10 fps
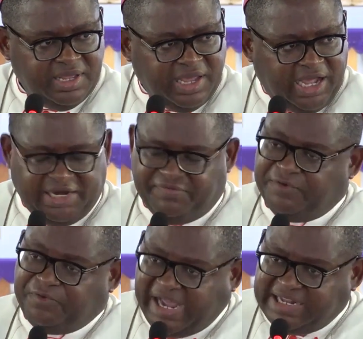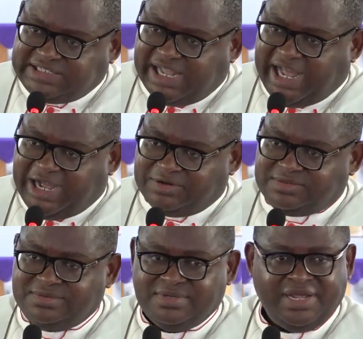And if he finds
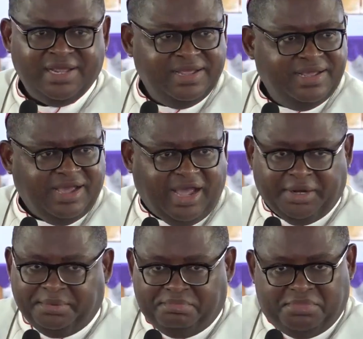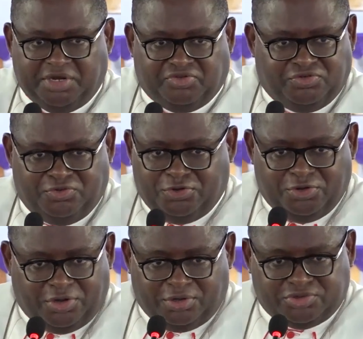out and the
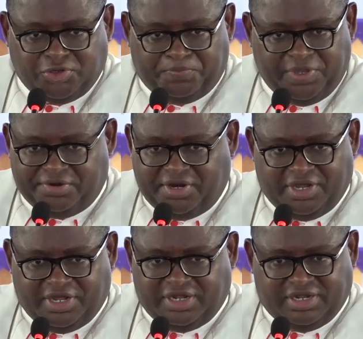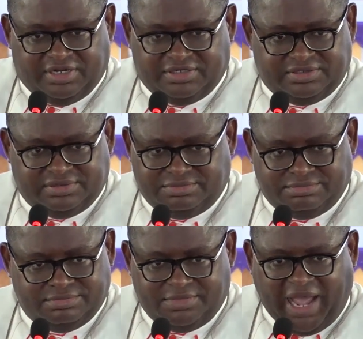two superiors
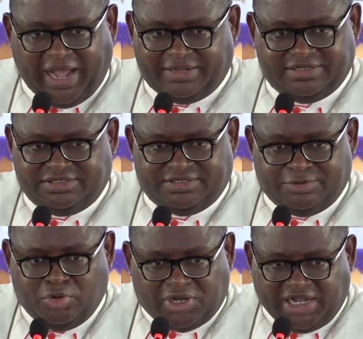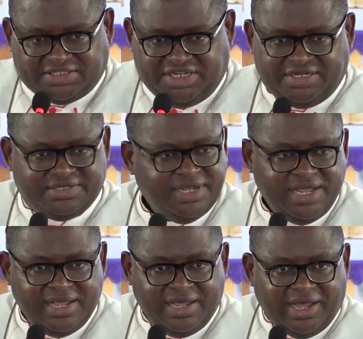look at it
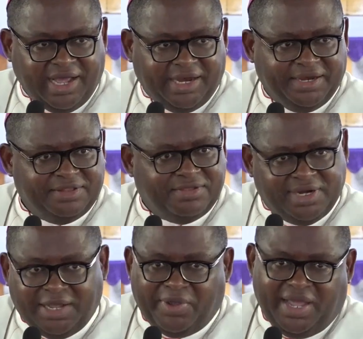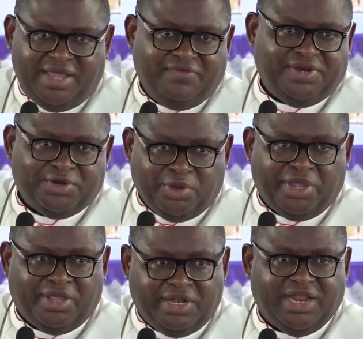and they thought that, well, even though
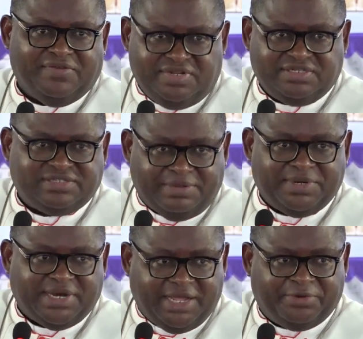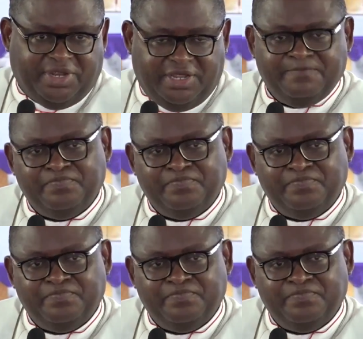he left this seminary,